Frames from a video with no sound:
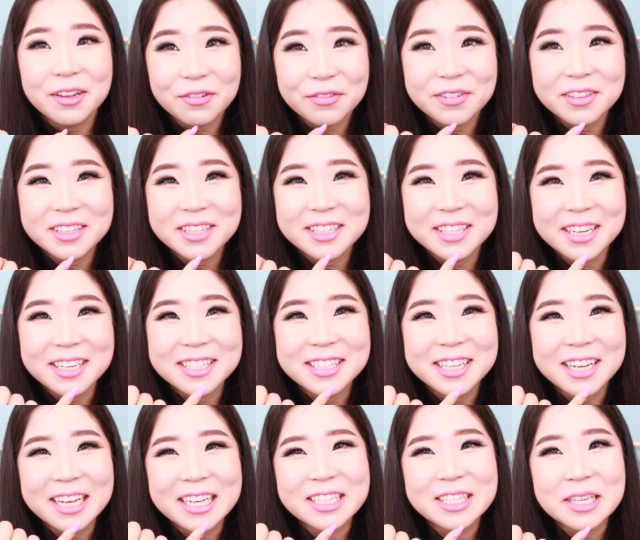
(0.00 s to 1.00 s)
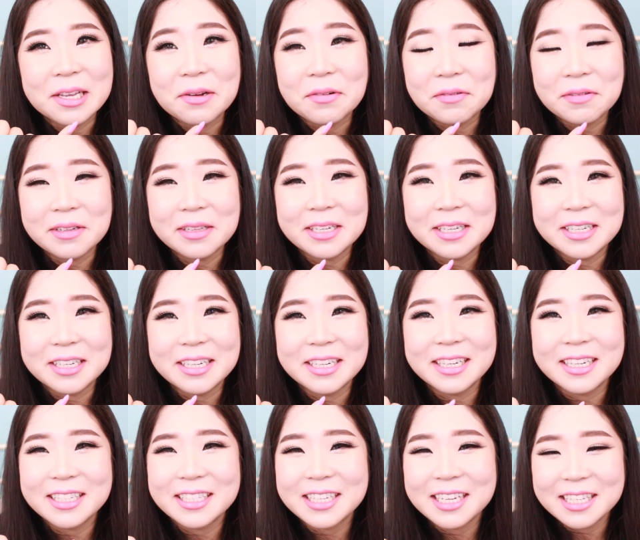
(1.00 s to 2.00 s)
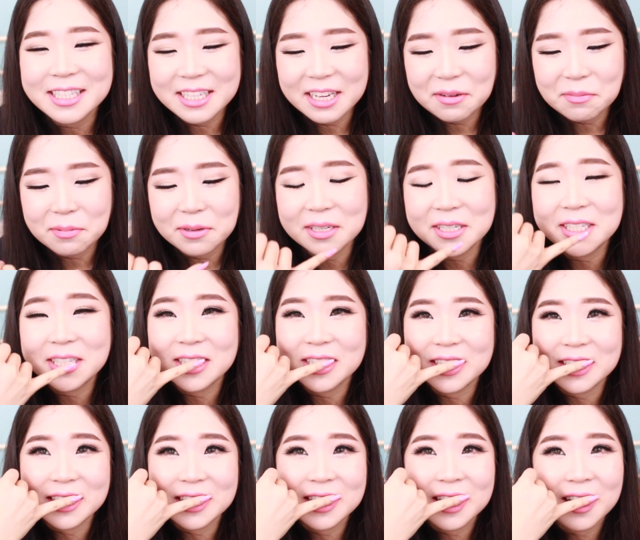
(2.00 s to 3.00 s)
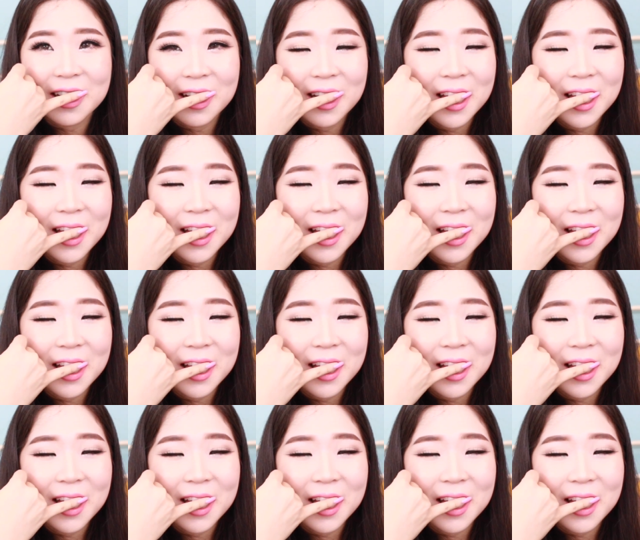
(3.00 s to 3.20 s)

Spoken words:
really does taste really good. It tastes like peaches.